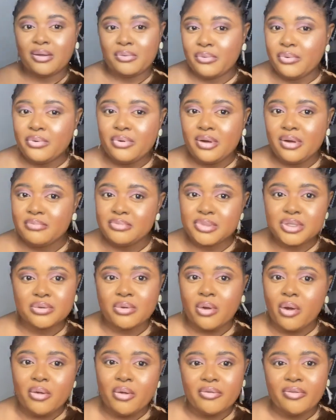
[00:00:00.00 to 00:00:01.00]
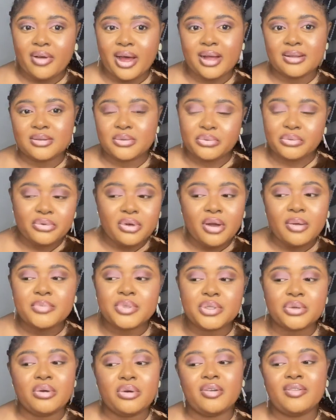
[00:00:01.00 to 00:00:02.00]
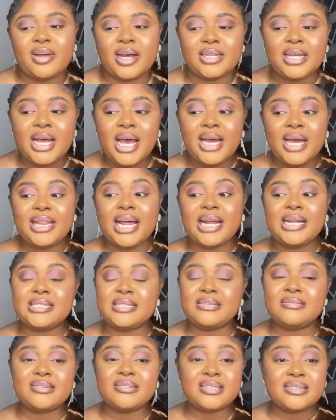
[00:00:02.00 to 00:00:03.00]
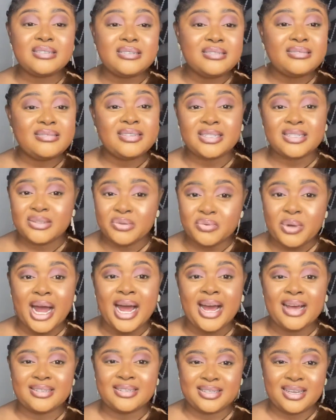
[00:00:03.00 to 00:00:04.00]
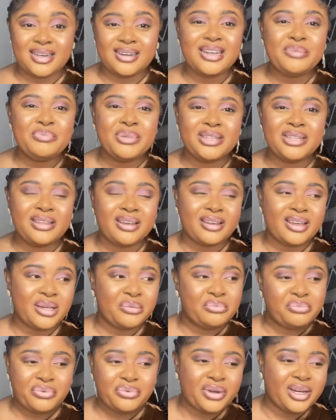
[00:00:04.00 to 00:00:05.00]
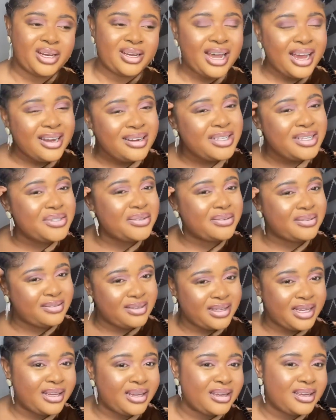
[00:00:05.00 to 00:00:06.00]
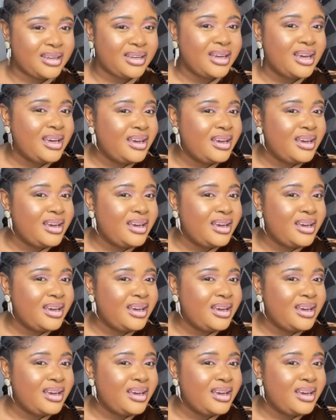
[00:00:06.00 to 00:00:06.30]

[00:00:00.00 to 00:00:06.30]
We'll come to all that. We'll come to all that. That is the reason why I said, let me take a break. I need to think.